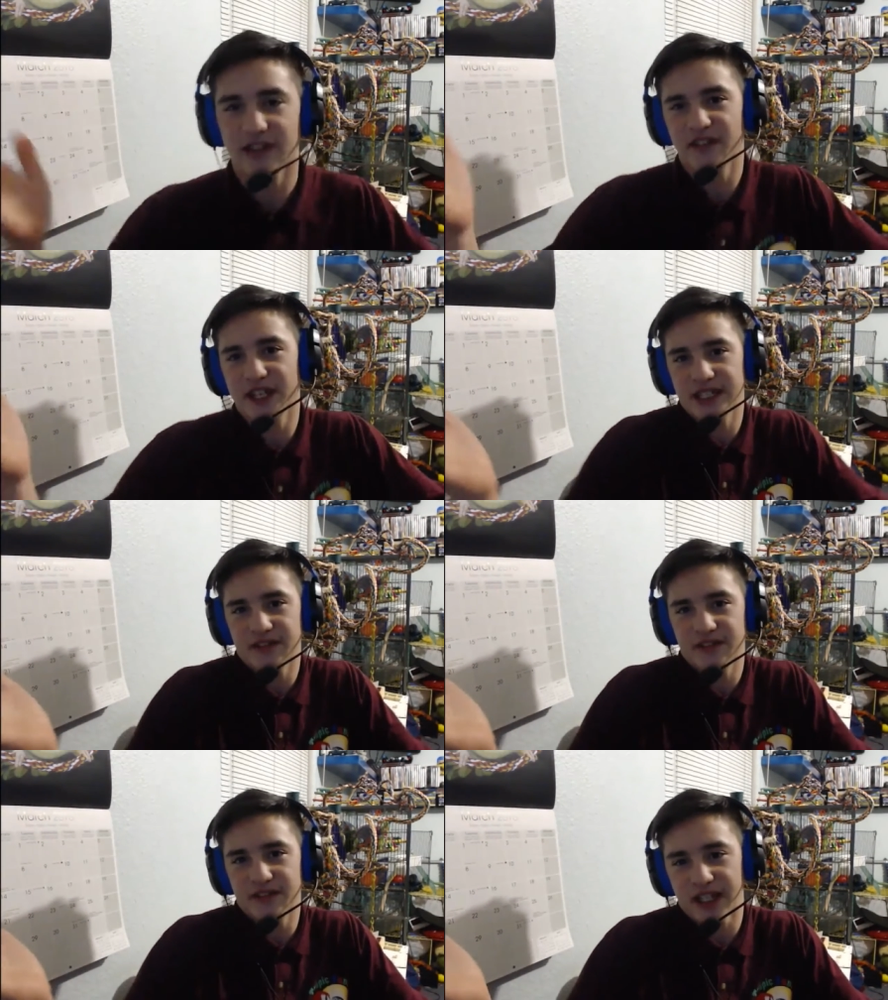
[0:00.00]
If it
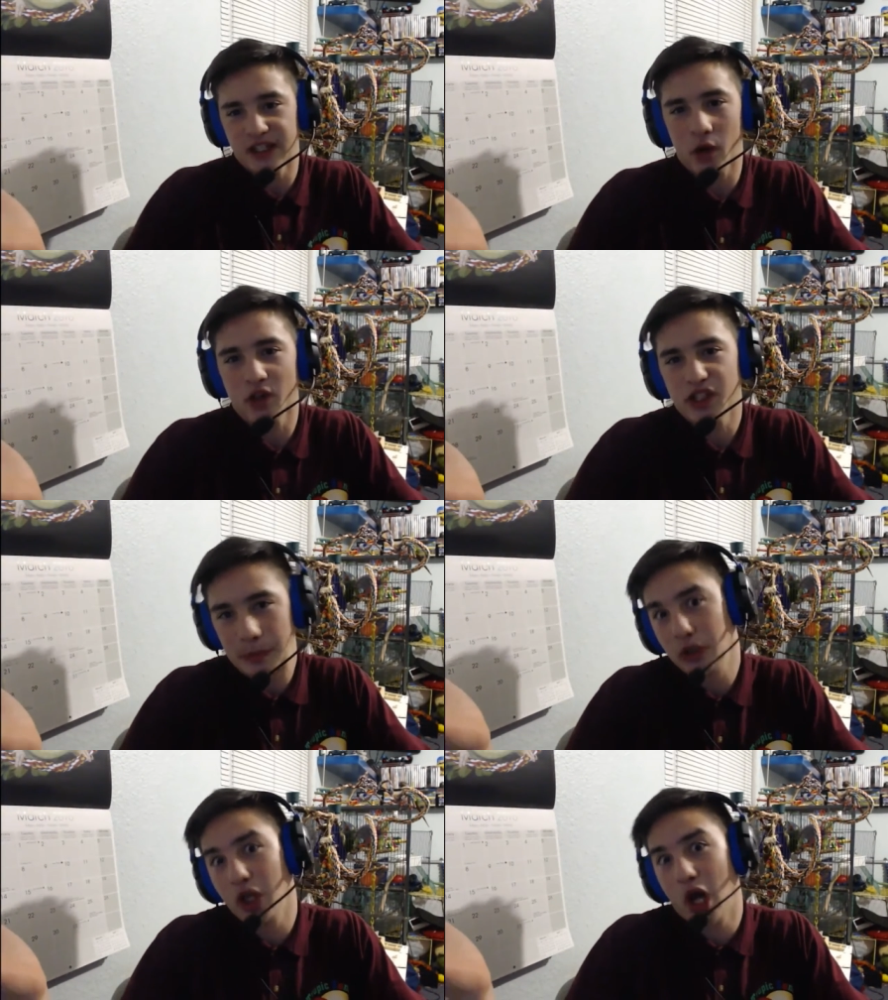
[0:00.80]
isn't fucking noticeable